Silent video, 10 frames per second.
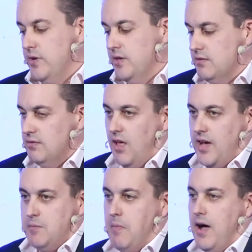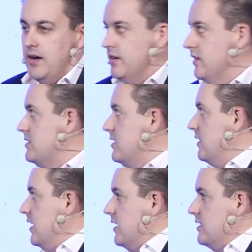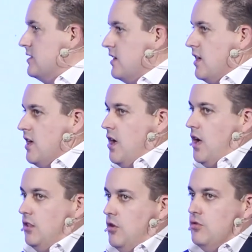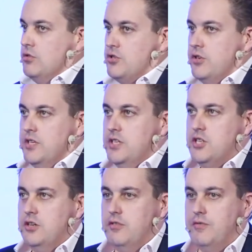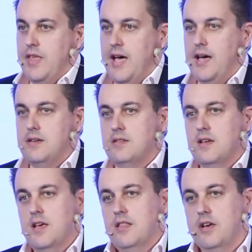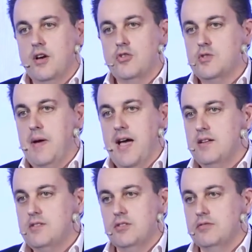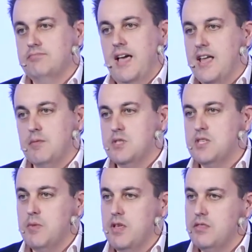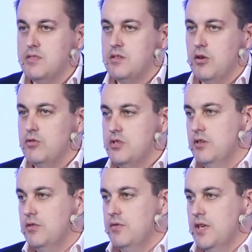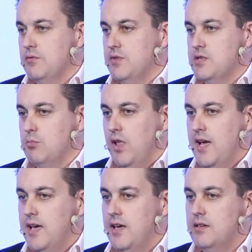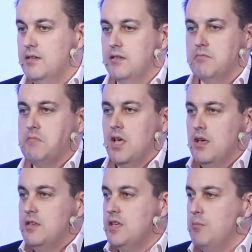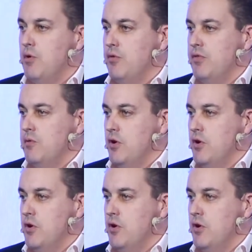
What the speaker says: We like markets, and there's a long tradition of that goes back to Adam Smith's notion of the invisible hand, and some of the